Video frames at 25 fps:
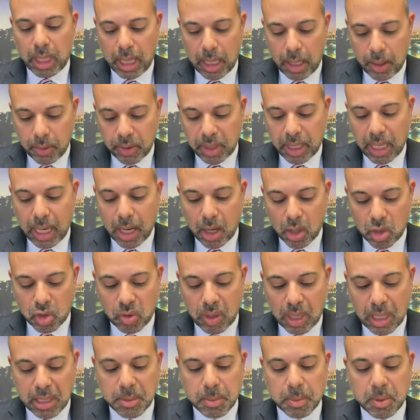healthcare,
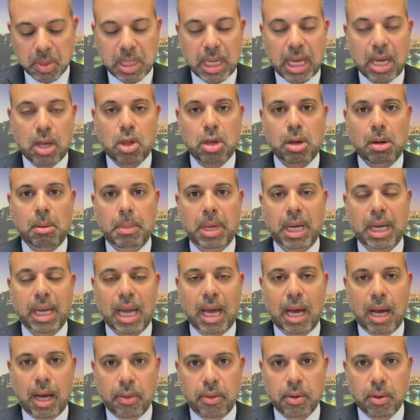transportation, among
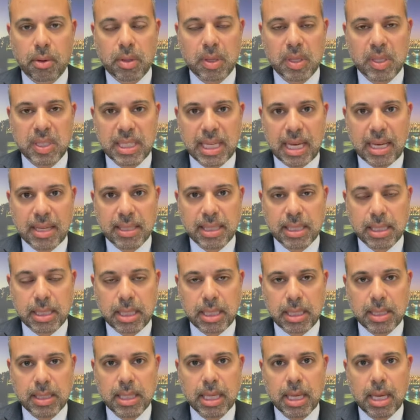other
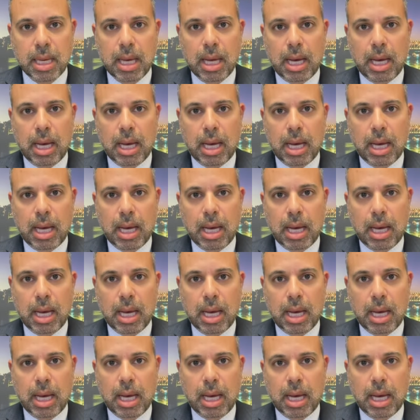necessities.